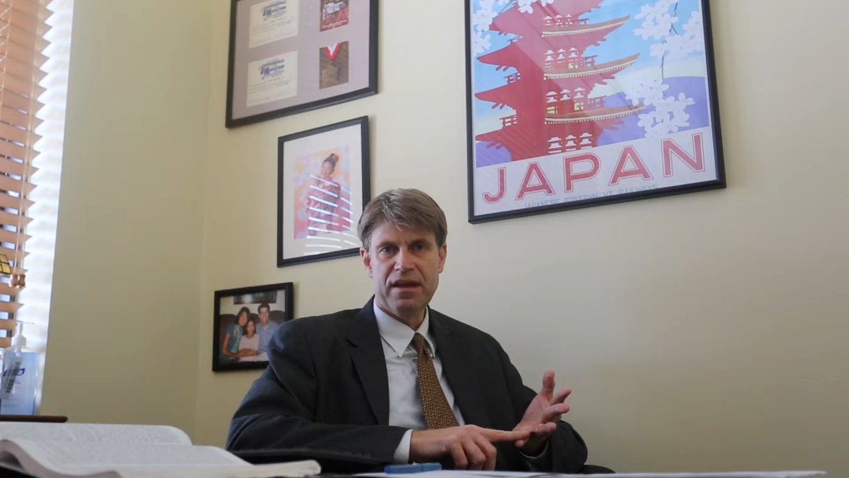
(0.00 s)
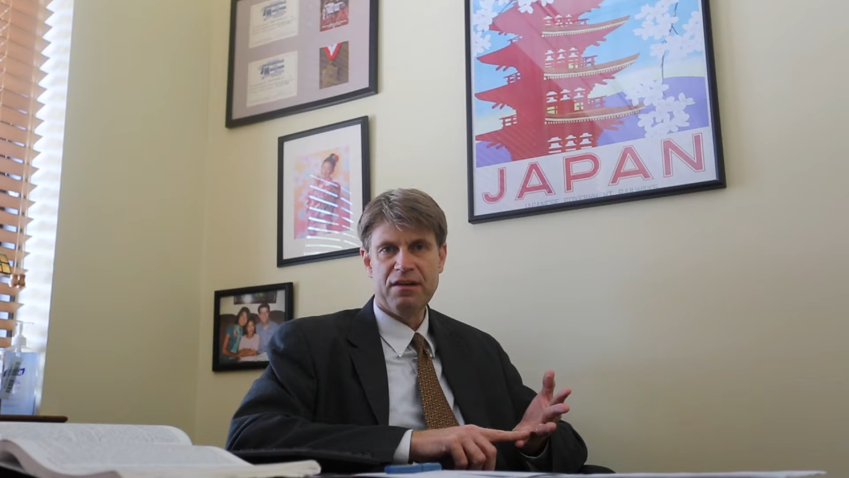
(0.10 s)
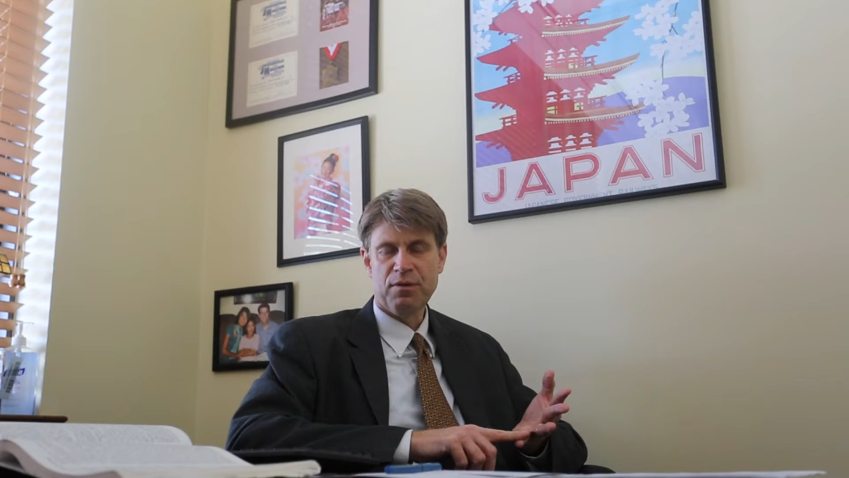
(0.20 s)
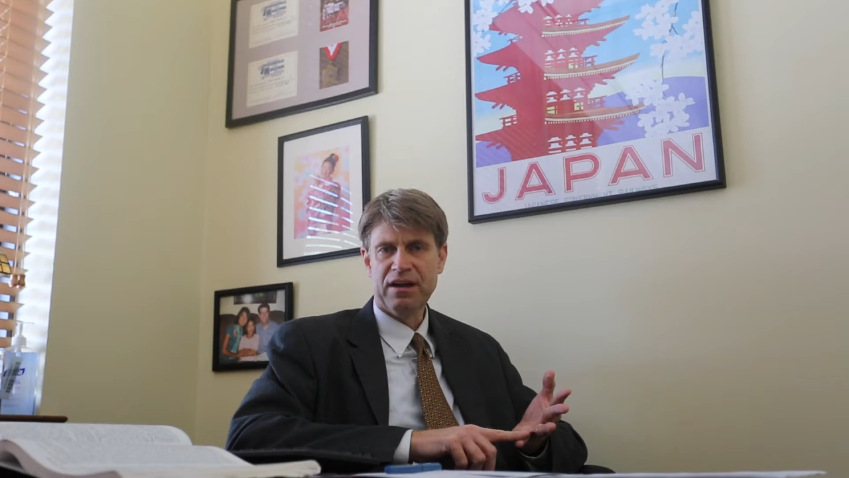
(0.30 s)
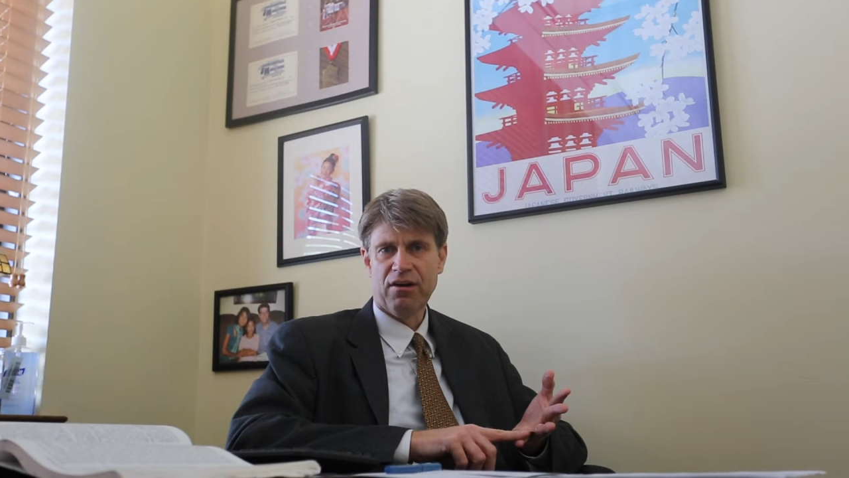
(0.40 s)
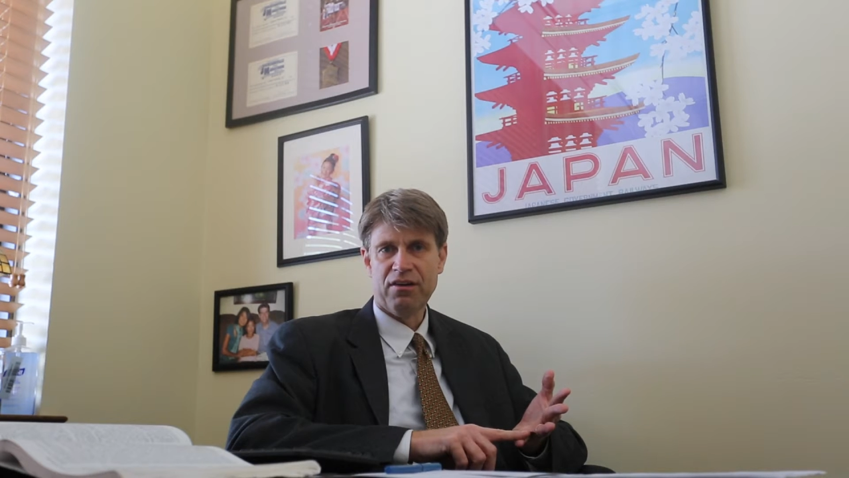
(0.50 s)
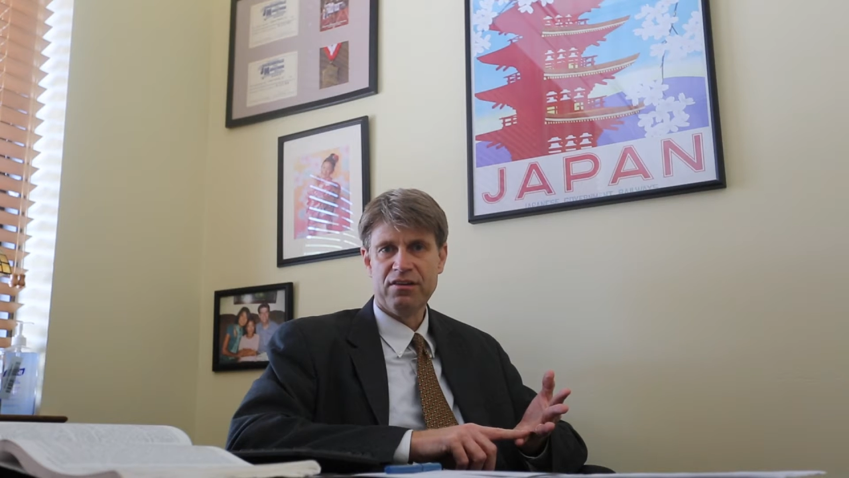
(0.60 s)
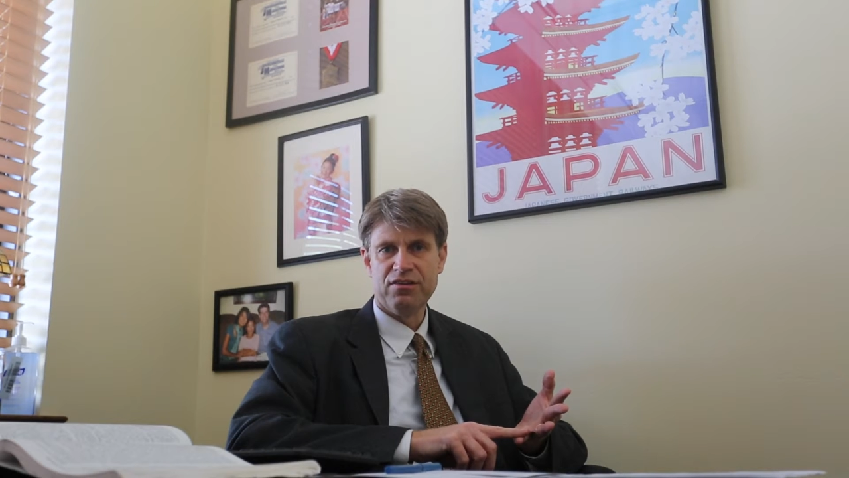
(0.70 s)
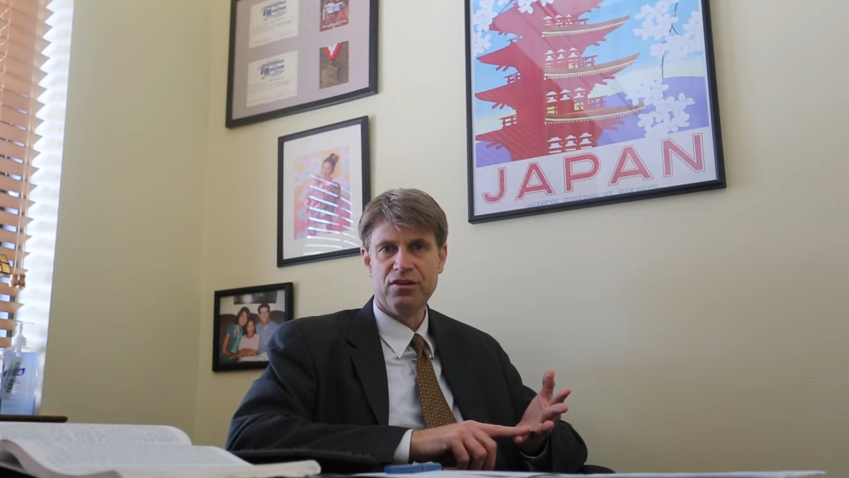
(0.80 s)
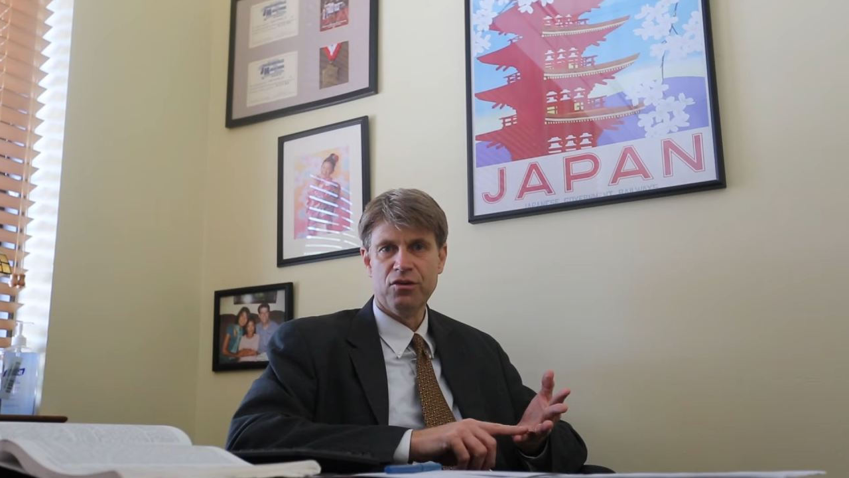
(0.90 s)
In
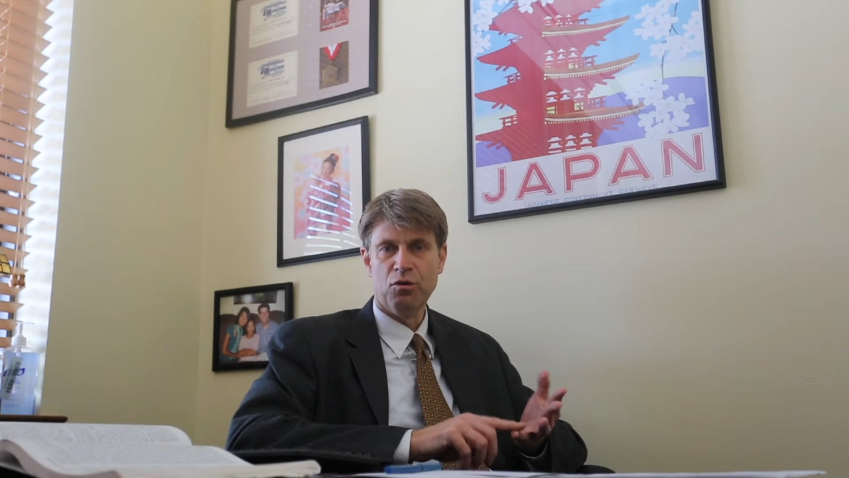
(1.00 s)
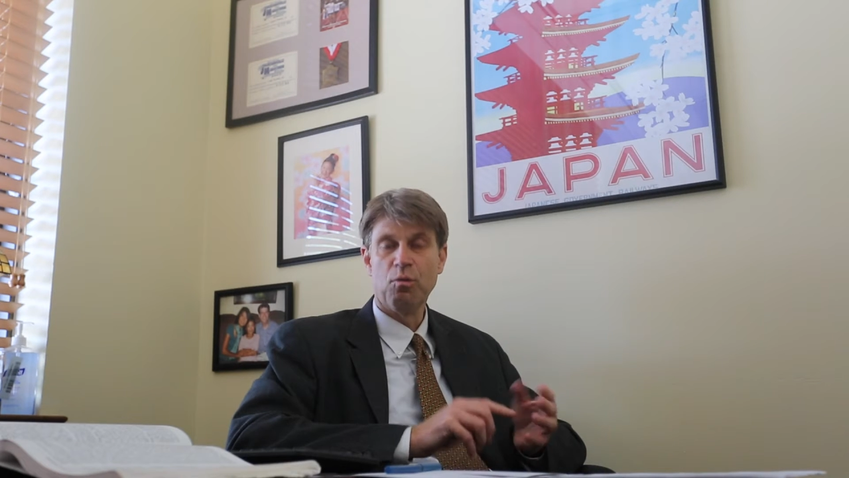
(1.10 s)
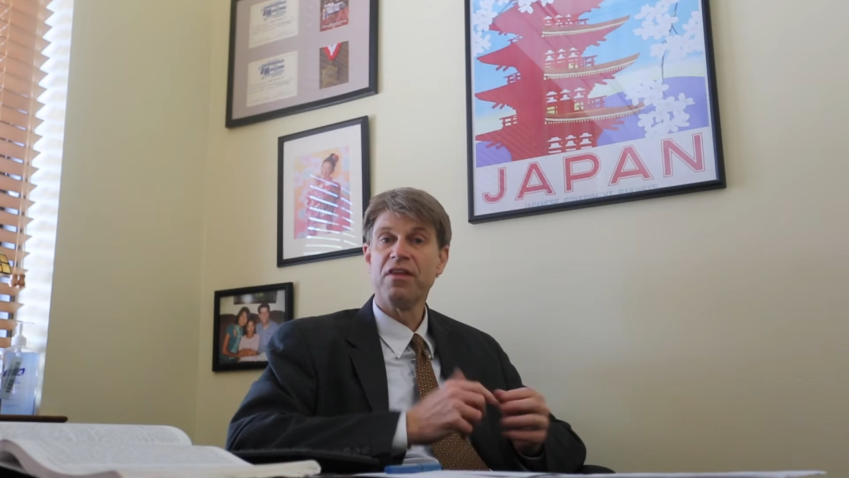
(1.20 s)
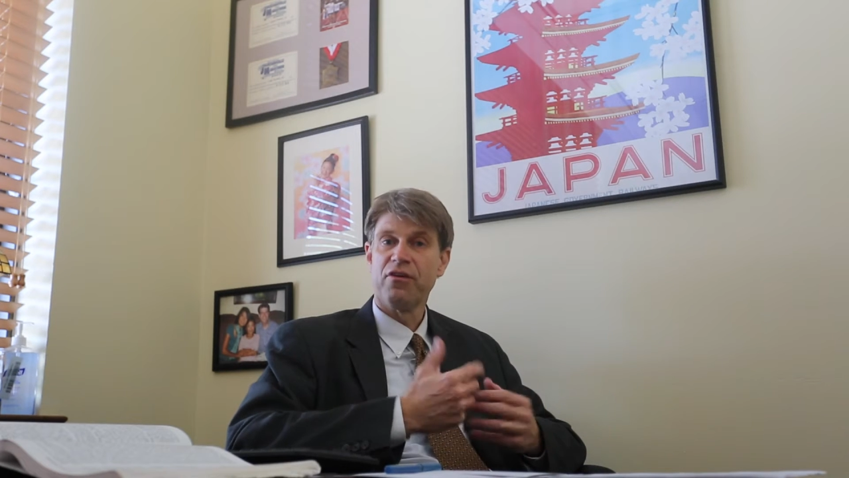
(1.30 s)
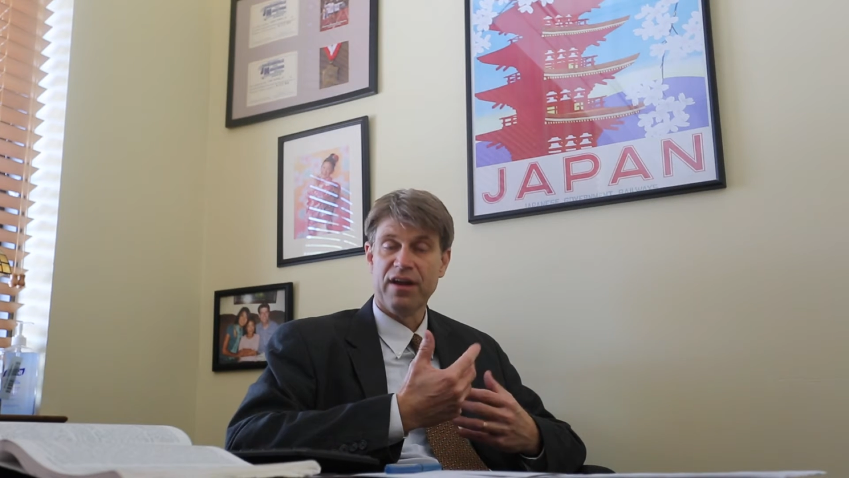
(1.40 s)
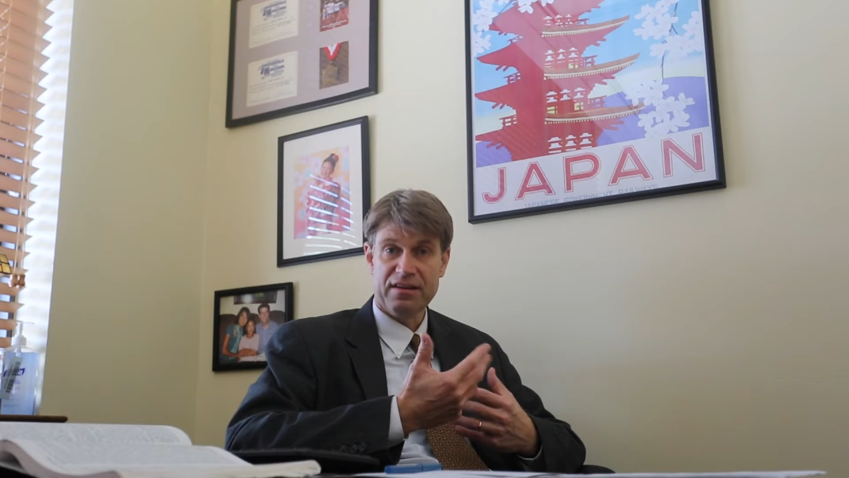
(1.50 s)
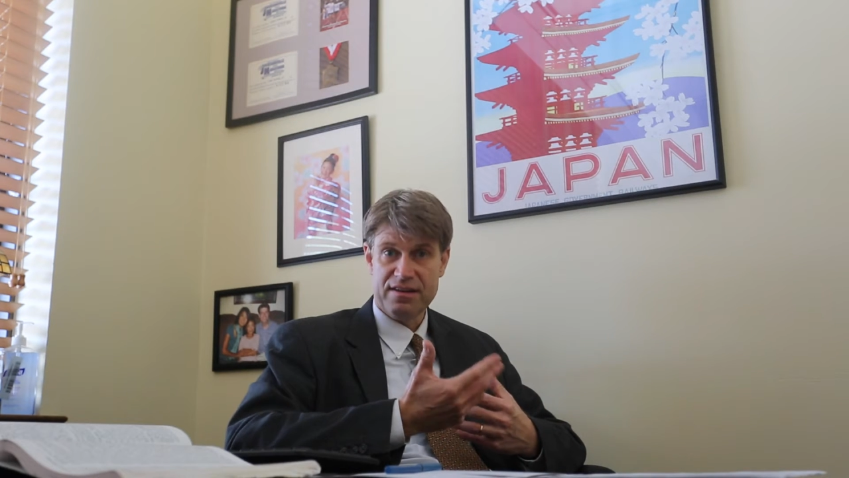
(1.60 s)
regard to whether or not